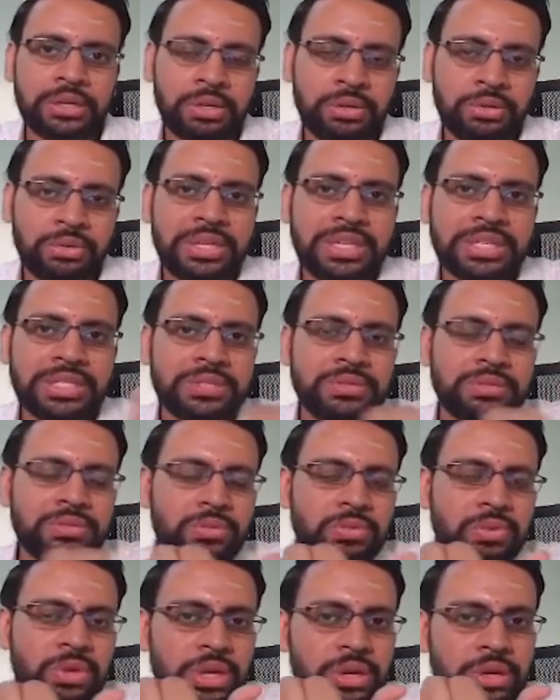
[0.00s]
Now that's
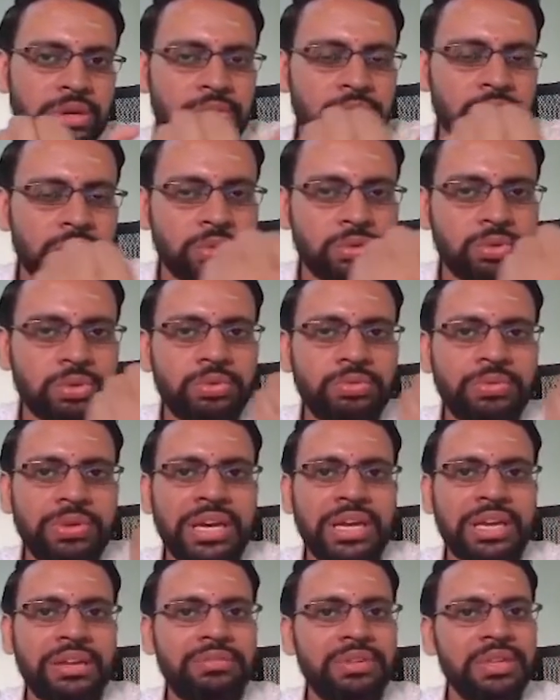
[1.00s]
going could
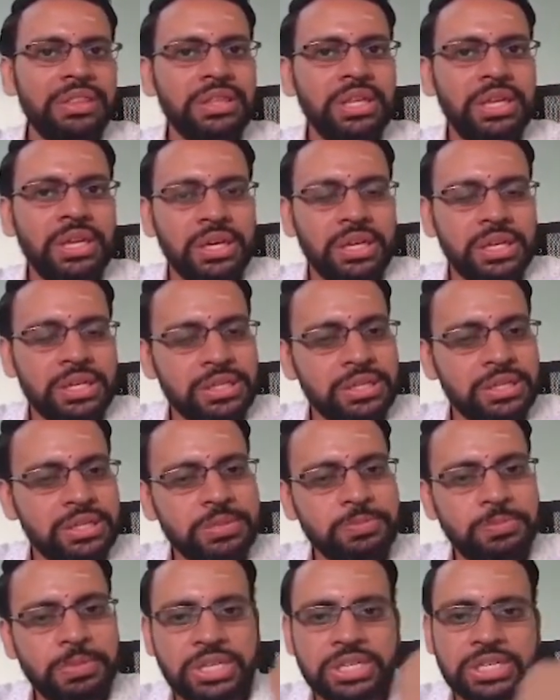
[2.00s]
vary with the
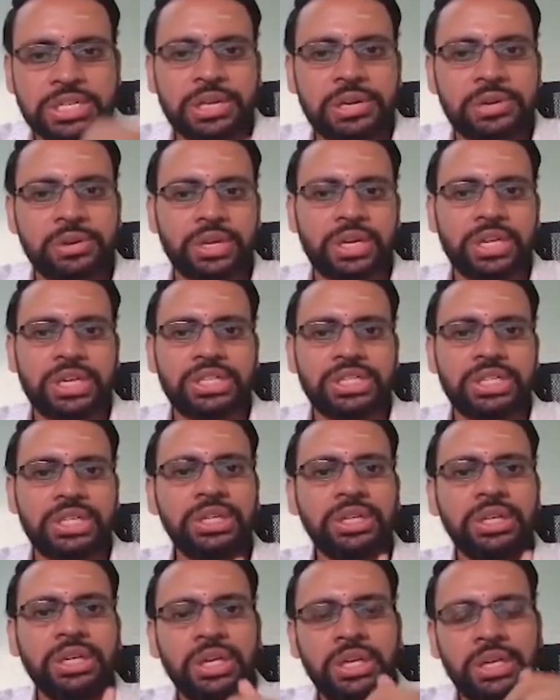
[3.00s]
spatial
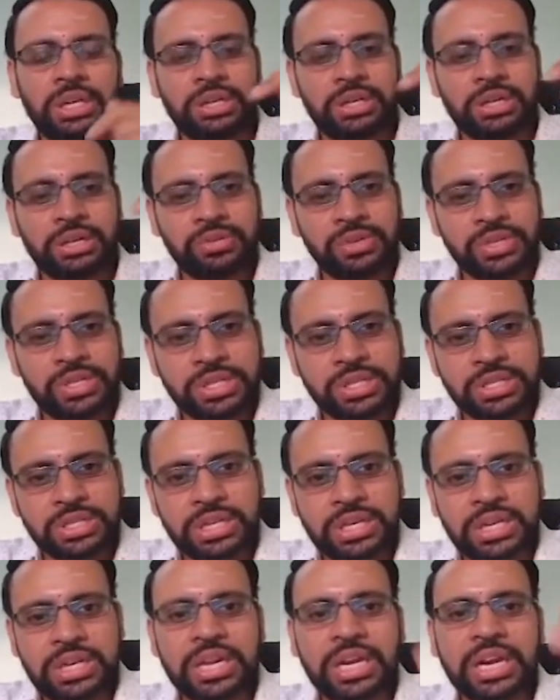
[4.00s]
location which is
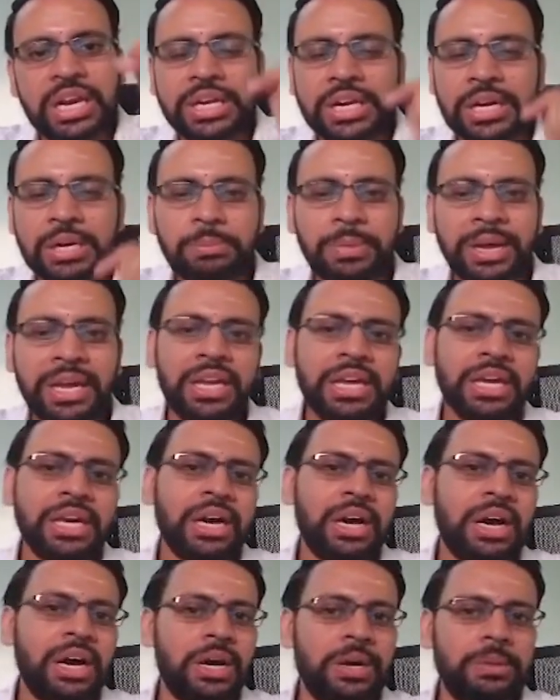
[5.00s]
indicated by
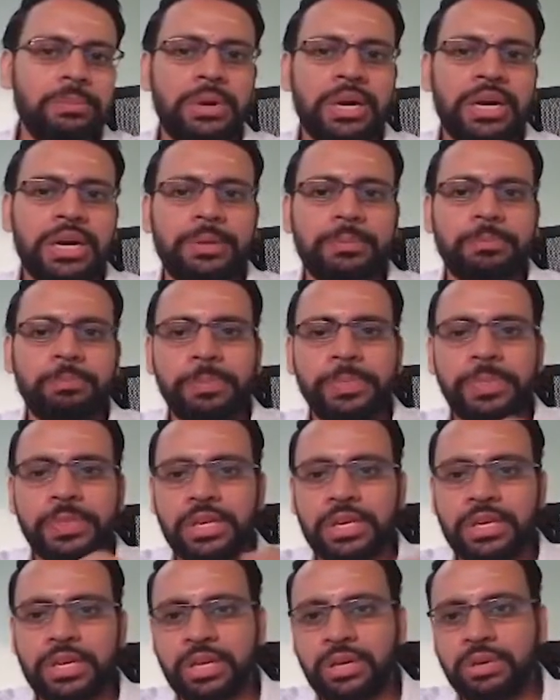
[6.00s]
R bar.
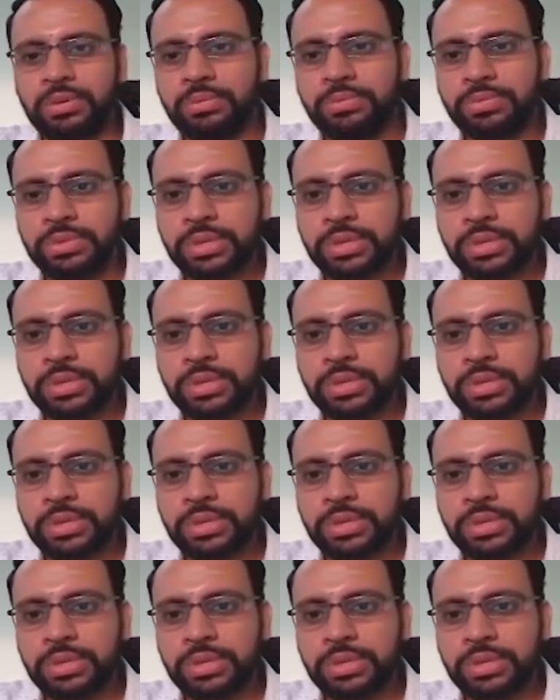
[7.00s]
Now